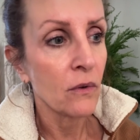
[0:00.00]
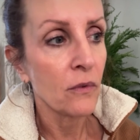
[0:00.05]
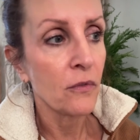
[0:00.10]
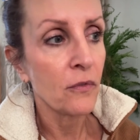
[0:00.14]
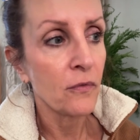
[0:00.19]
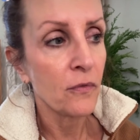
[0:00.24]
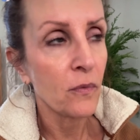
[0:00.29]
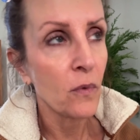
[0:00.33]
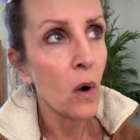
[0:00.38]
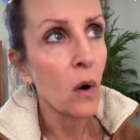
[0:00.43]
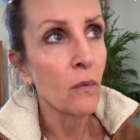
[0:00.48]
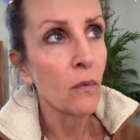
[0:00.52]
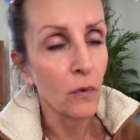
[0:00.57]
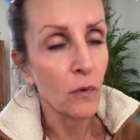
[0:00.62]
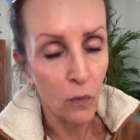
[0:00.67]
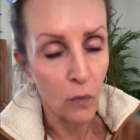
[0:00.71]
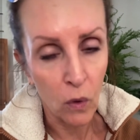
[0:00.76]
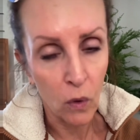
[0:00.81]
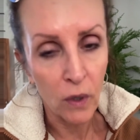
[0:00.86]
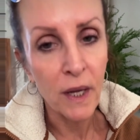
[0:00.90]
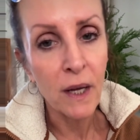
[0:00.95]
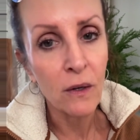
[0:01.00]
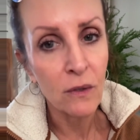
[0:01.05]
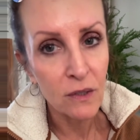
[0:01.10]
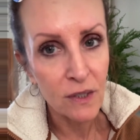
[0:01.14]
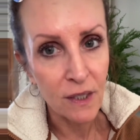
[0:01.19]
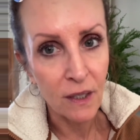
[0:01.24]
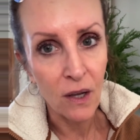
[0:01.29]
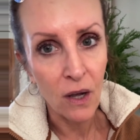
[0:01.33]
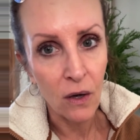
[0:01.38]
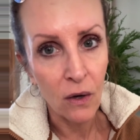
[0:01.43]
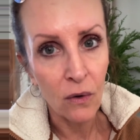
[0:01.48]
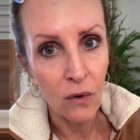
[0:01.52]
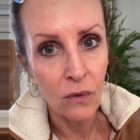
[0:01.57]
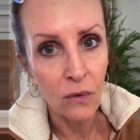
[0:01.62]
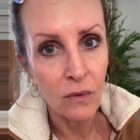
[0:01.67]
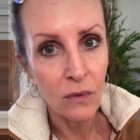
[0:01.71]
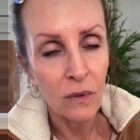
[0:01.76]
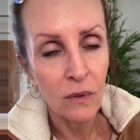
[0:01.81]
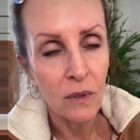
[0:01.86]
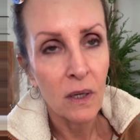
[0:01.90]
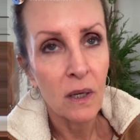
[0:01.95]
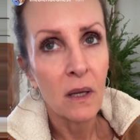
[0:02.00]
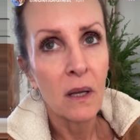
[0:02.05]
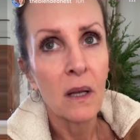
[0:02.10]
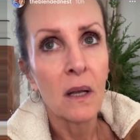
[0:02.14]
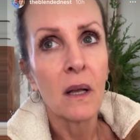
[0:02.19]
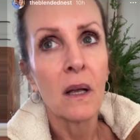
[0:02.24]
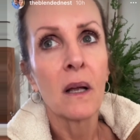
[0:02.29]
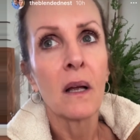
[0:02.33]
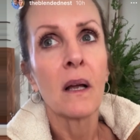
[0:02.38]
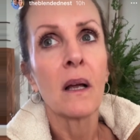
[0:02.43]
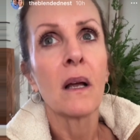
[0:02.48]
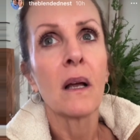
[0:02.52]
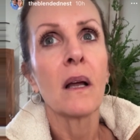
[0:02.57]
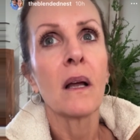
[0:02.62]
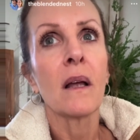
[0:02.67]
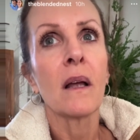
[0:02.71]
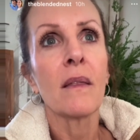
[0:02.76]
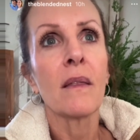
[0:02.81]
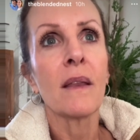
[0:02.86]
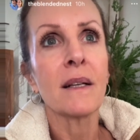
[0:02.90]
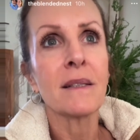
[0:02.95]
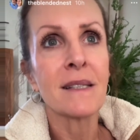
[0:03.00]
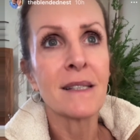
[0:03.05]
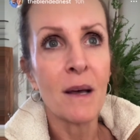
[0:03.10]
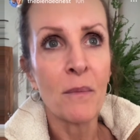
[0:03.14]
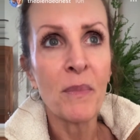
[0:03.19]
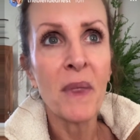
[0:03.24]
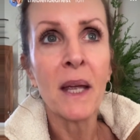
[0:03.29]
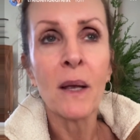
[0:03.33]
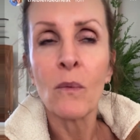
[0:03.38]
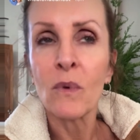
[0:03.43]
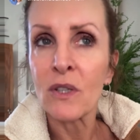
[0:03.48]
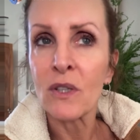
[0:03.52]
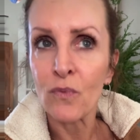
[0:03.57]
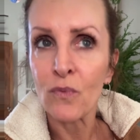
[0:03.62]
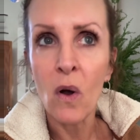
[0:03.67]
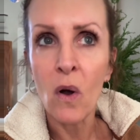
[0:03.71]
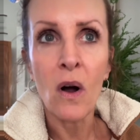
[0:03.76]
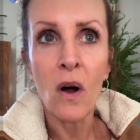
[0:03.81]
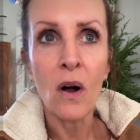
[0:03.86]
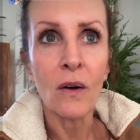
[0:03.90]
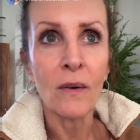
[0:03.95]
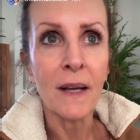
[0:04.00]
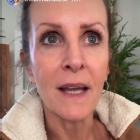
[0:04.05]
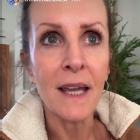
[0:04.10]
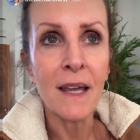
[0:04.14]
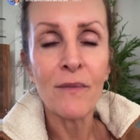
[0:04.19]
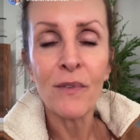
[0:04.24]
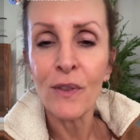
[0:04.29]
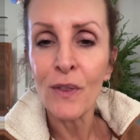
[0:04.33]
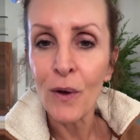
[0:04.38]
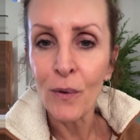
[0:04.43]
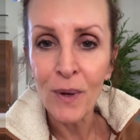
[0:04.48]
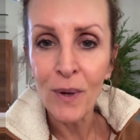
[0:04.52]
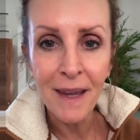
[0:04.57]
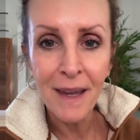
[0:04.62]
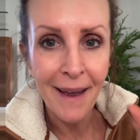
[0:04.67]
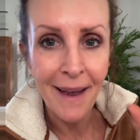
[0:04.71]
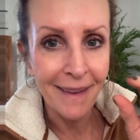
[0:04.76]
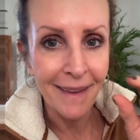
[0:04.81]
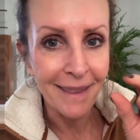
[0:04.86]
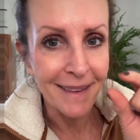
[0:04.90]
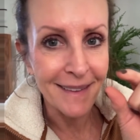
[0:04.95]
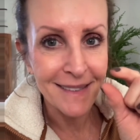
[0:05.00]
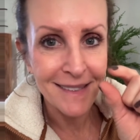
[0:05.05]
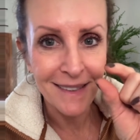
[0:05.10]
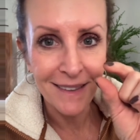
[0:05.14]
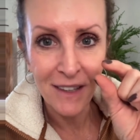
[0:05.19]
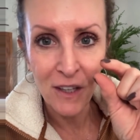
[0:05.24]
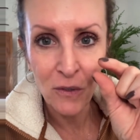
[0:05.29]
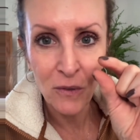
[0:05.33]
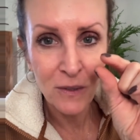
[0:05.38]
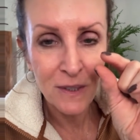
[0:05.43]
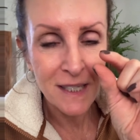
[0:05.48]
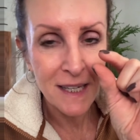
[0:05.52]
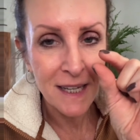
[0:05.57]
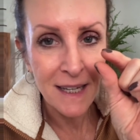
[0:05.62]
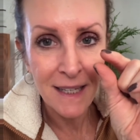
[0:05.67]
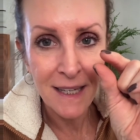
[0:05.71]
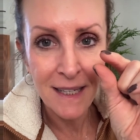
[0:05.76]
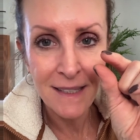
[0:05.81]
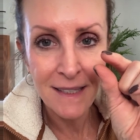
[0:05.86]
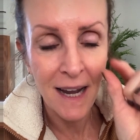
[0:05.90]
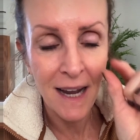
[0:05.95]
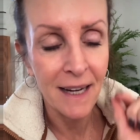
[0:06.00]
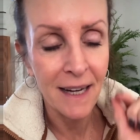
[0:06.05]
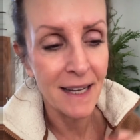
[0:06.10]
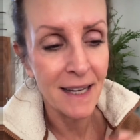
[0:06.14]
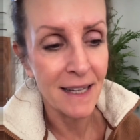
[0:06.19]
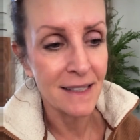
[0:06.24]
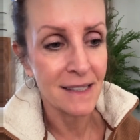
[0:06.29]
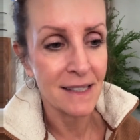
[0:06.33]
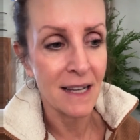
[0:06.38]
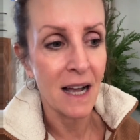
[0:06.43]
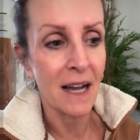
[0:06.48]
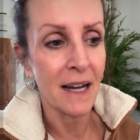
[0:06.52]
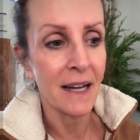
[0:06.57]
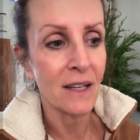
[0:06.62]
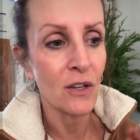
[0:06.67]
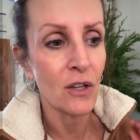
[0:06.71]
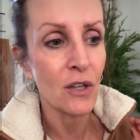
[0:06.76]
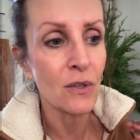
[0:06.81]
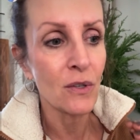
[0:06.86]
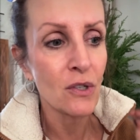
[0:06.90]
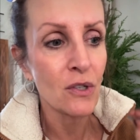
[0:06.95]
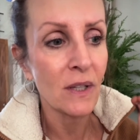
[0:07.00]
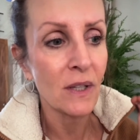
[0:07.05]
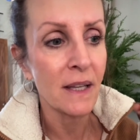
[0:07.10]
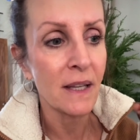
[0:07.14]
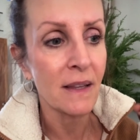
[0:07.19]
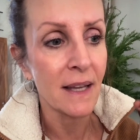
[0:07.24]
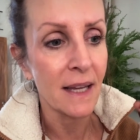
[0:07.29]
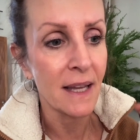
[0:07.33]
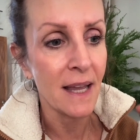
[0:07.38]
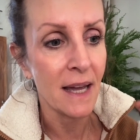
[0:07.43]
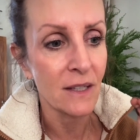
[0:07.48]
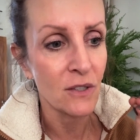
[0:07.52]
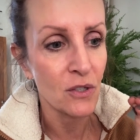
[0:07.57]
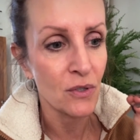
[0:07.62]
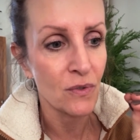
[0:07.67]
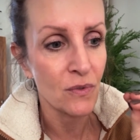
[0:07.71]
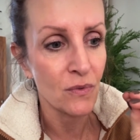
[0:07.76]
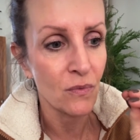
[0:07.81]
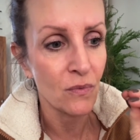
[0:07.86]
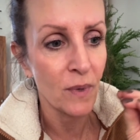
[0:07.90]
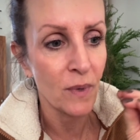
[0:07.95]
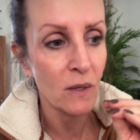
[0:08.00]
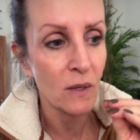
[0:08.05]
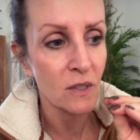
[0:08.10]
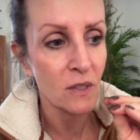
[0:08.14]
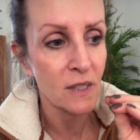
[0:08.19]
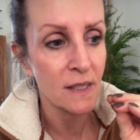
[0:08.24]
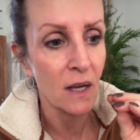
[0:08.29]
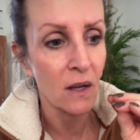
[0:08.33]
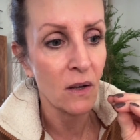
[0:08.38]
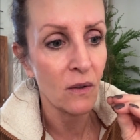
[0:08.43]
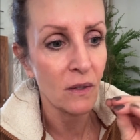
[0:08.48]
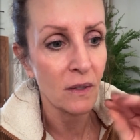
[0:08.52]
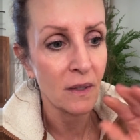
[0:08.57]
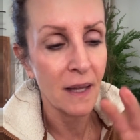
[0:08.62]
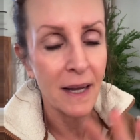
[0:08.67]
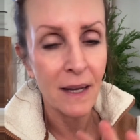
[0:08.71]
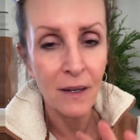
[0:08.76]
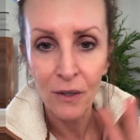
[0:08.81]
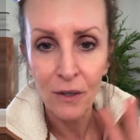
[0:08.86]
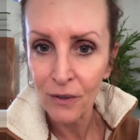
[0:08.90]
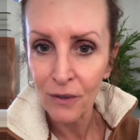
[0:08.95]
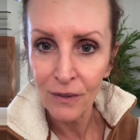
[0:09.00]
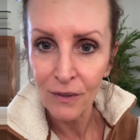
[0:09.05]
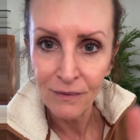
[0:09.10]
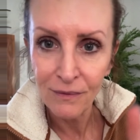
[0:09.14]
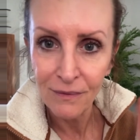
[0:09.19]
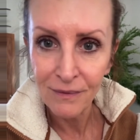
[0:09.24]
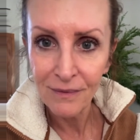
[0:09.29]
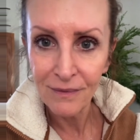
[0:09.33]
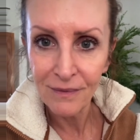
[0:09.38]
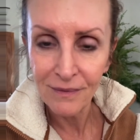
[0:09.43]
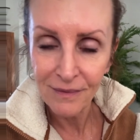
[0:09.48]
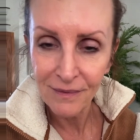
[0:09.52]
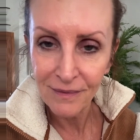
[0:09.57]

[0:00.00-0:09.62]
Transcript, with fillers: ago that something was wrong, even though he had this little teeny tiny sign. Usually they catch renal cell later in the game